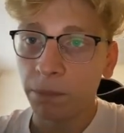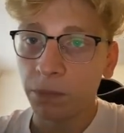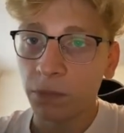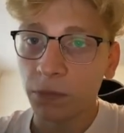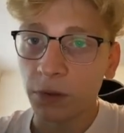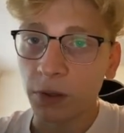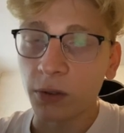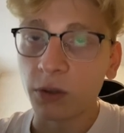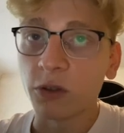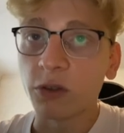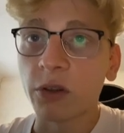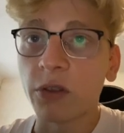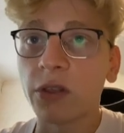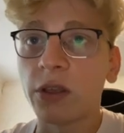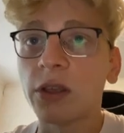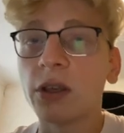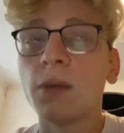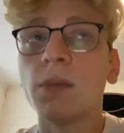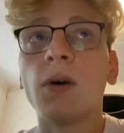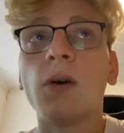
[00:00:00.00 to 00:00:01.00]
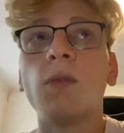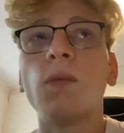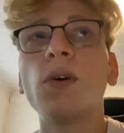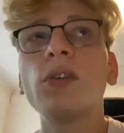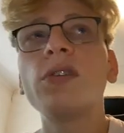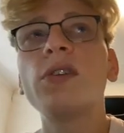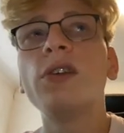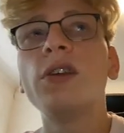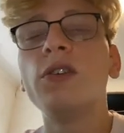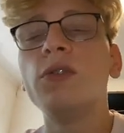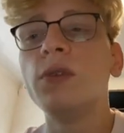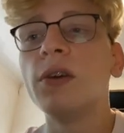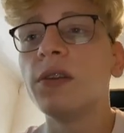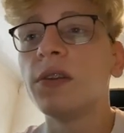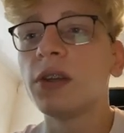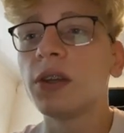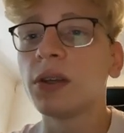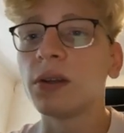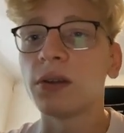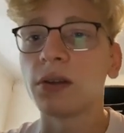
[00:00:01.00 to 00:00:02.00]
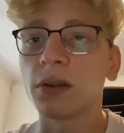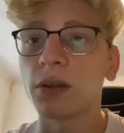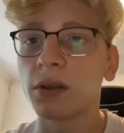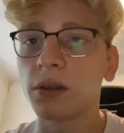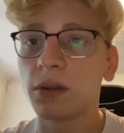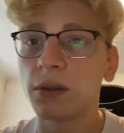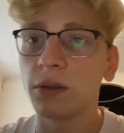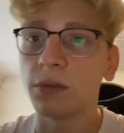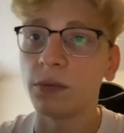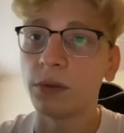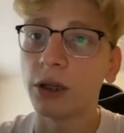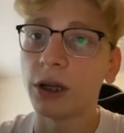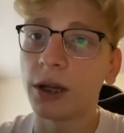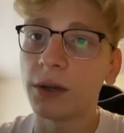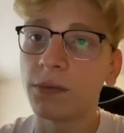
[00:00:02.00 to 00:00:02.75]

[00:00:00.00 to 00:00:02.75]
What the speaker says: And you just think about, what did I do as a kid? If you can't